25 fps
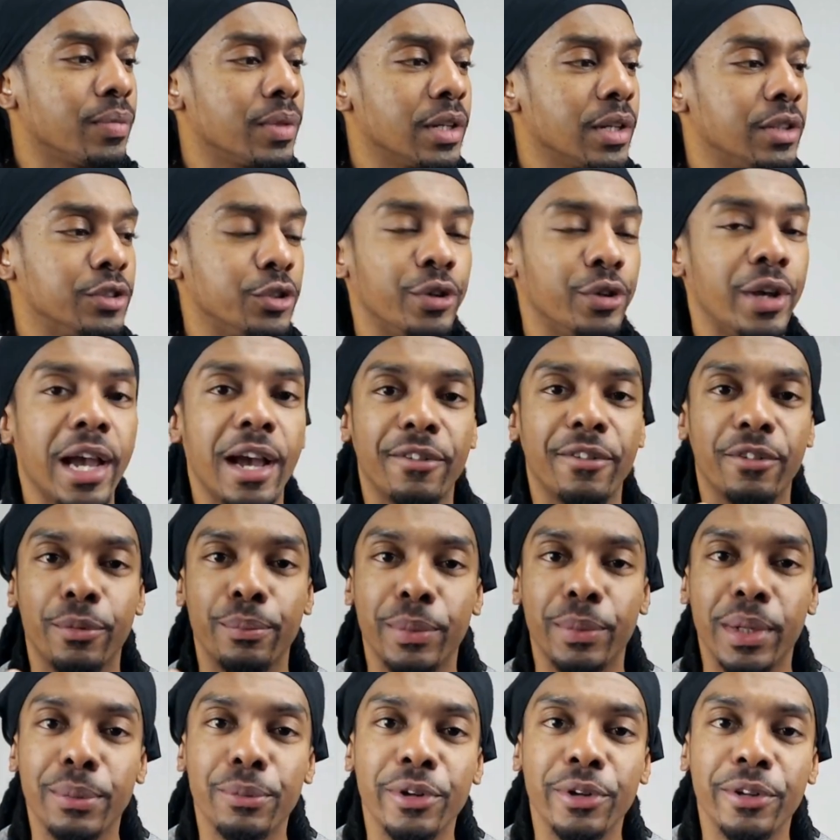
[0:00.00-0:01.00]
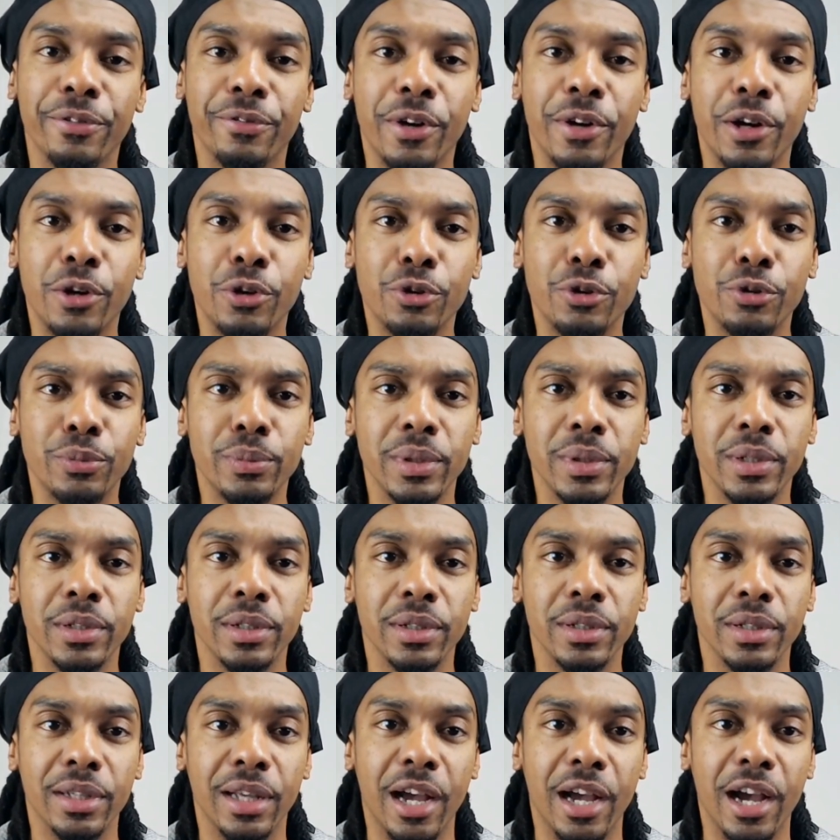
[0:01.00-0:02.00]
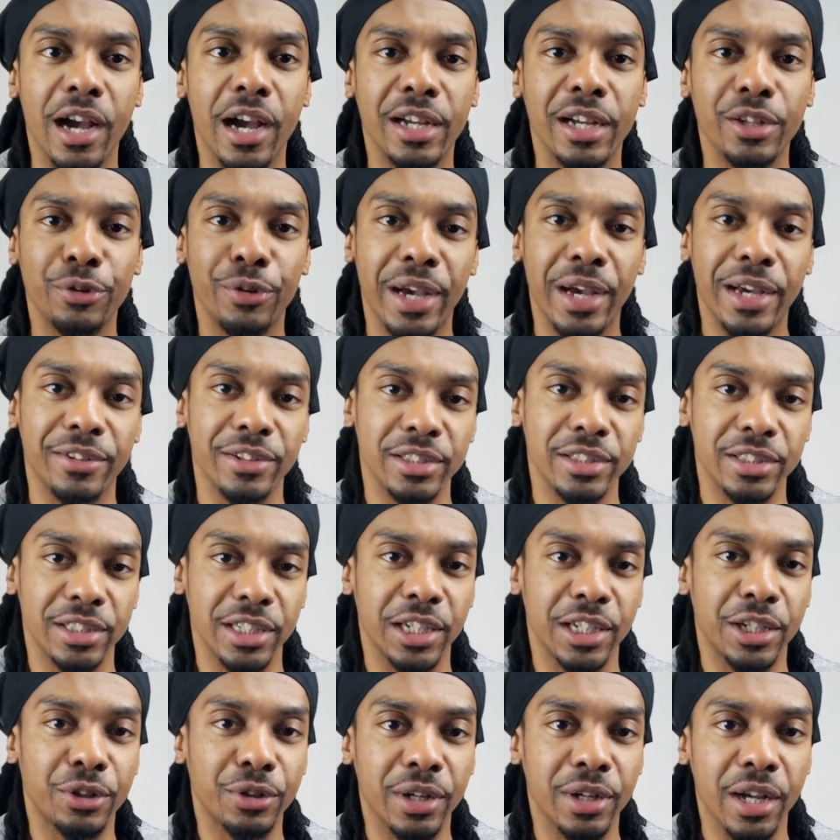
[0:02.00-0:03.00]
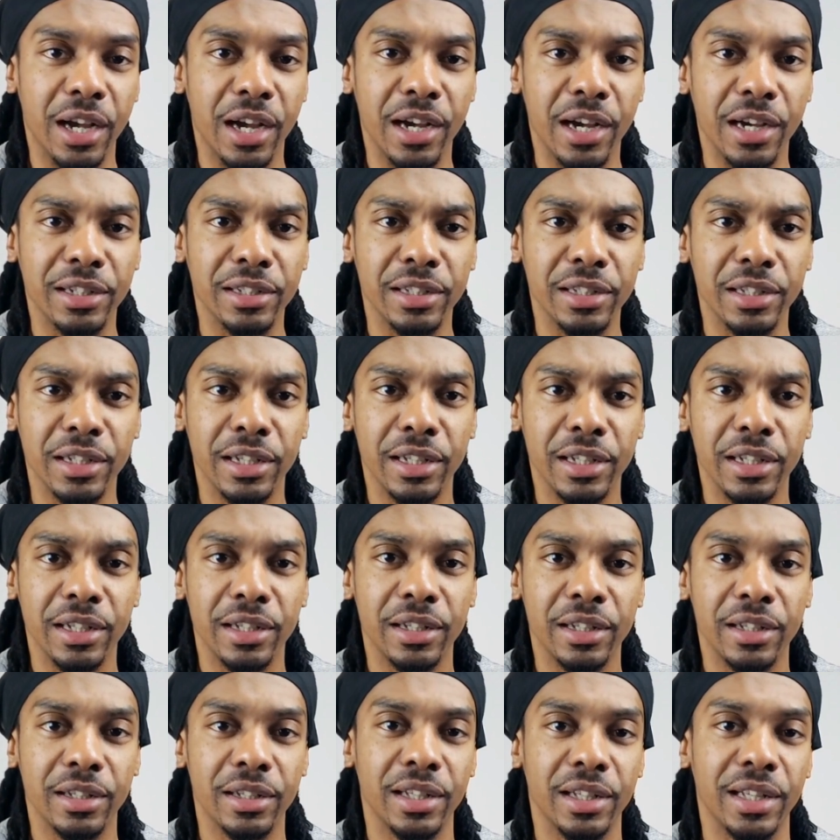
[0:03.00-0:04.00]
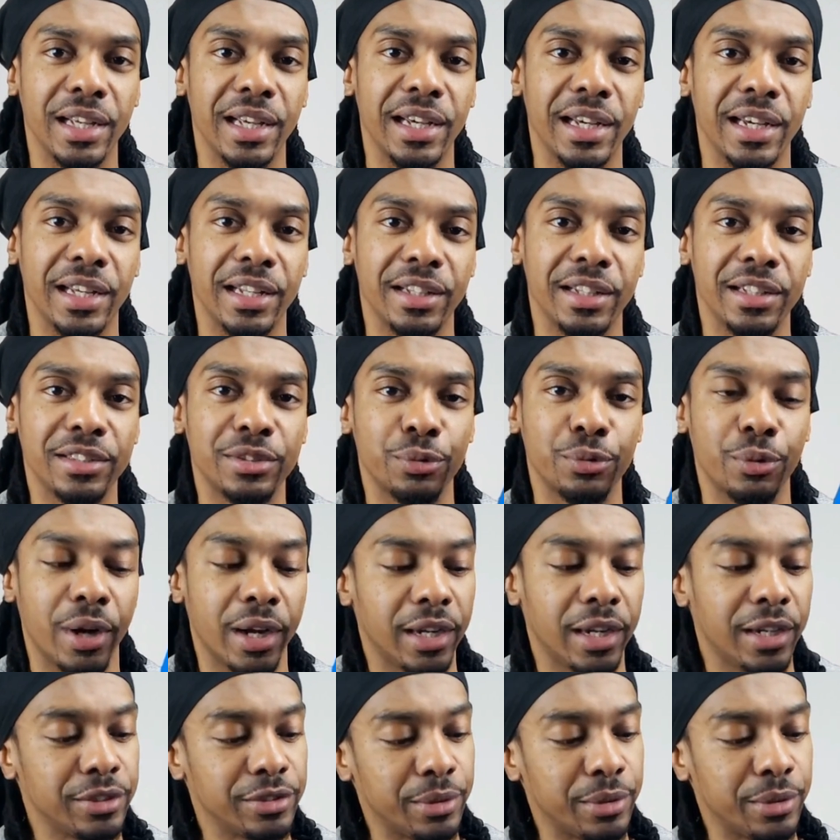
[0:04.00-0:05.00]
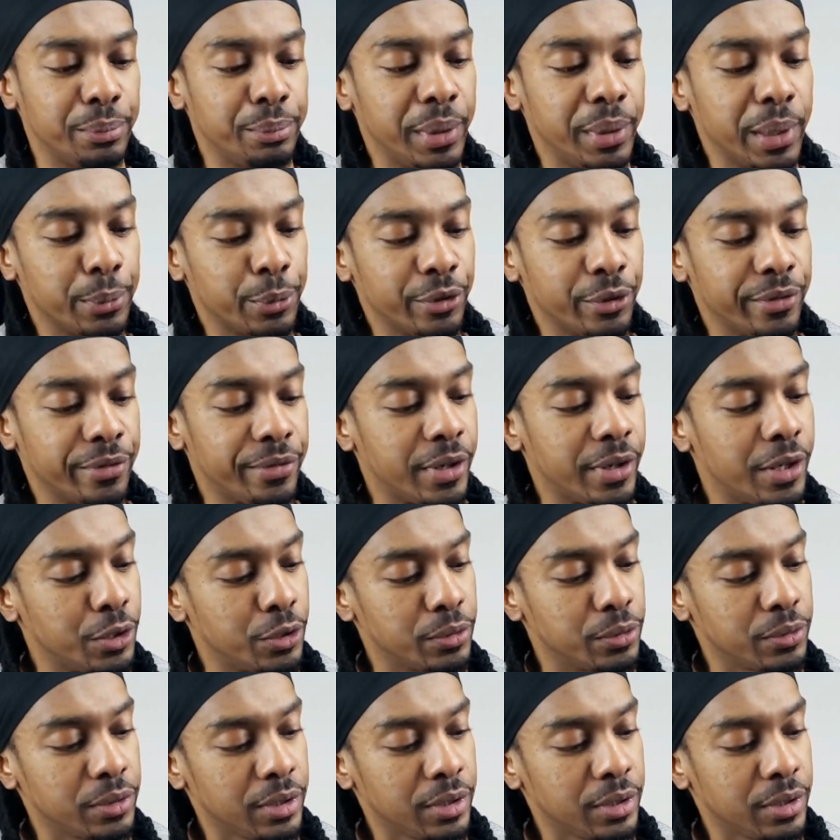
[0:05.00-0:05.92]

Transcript: So you have the memory foam kind, you have the gel kind, and this right here is a memory foam.